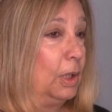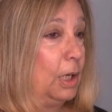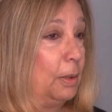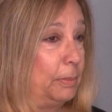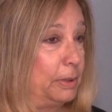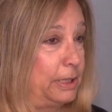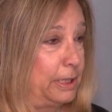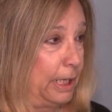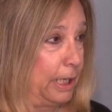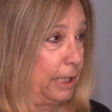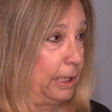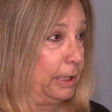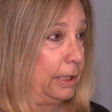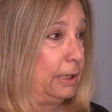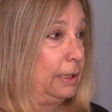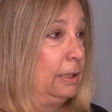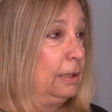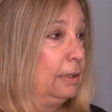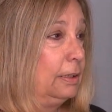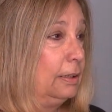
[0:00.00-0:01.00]
I'm
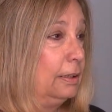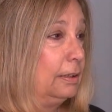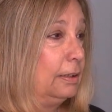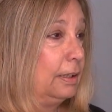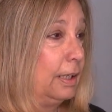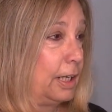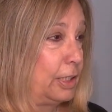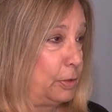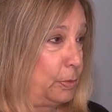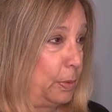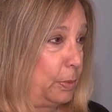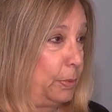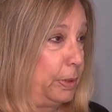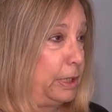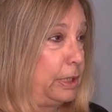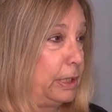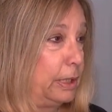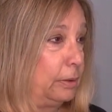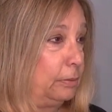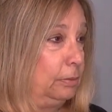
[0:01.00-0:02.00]
Italian, and that's what we
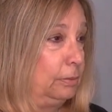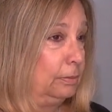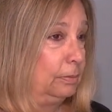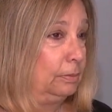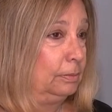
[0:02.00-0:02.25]
do.